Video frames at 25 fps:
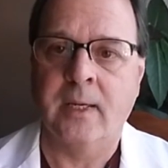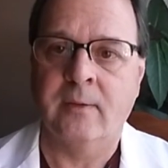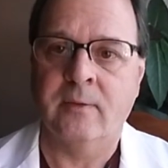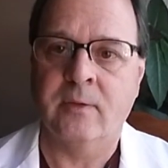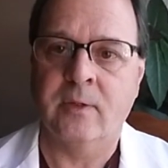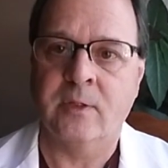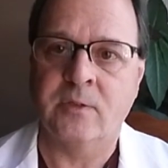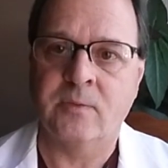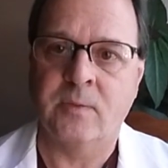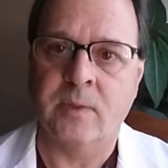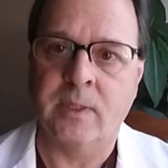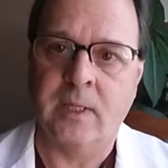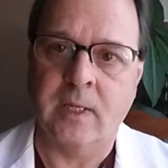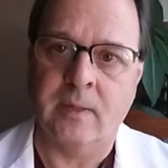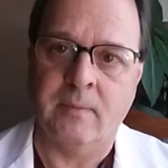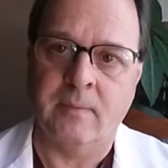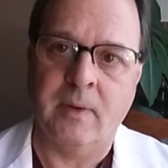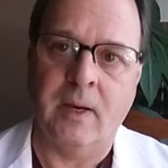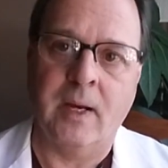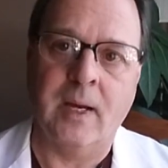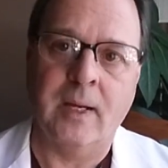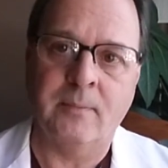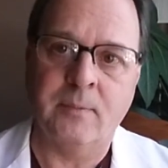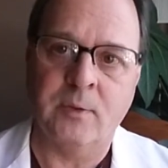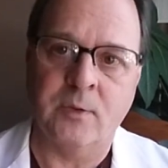that it's become
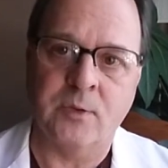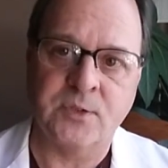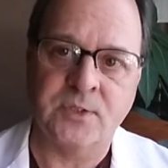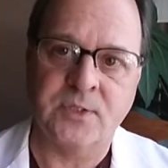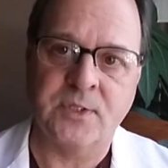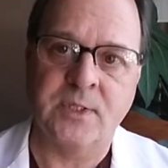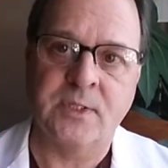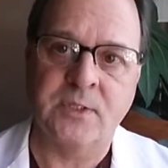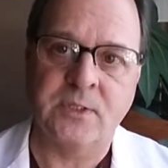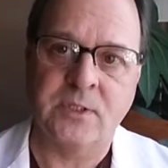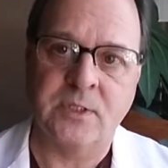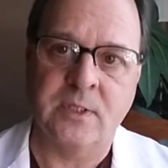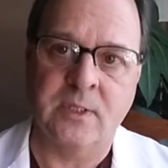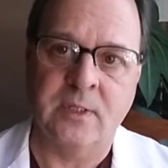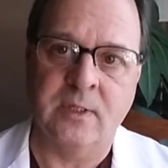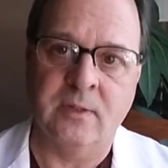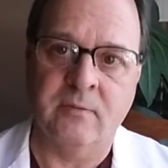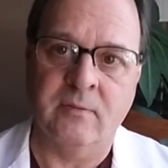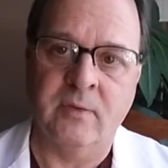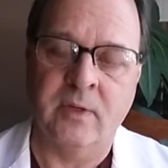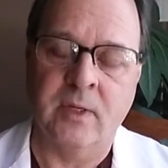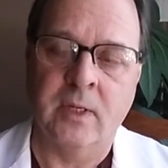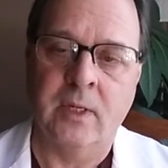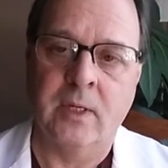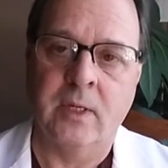hypersensitive
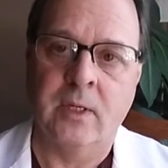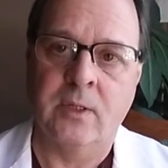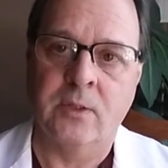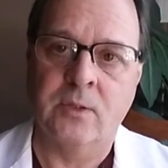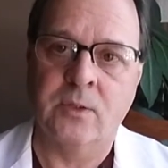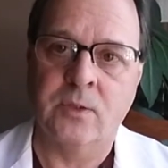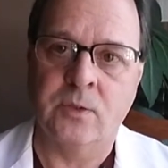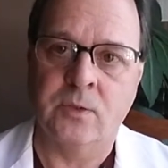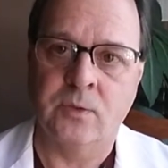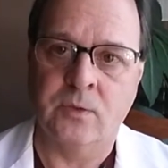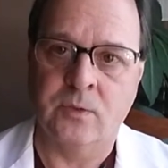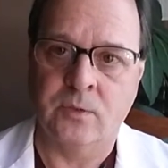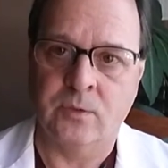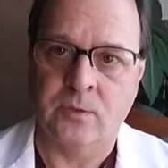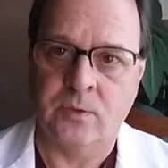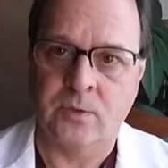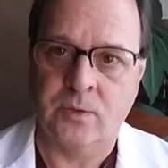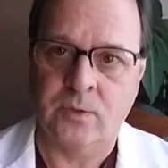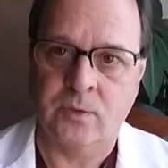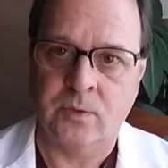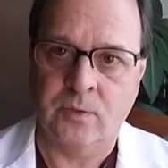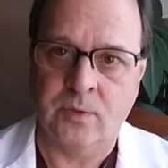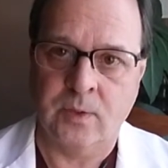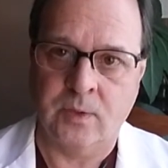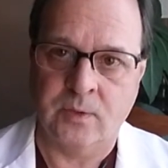to
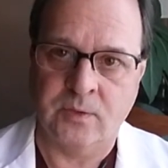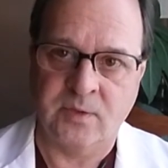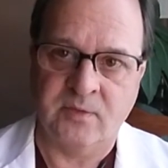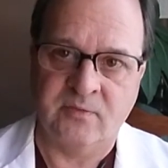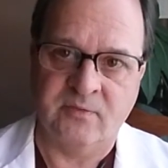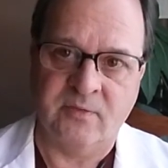those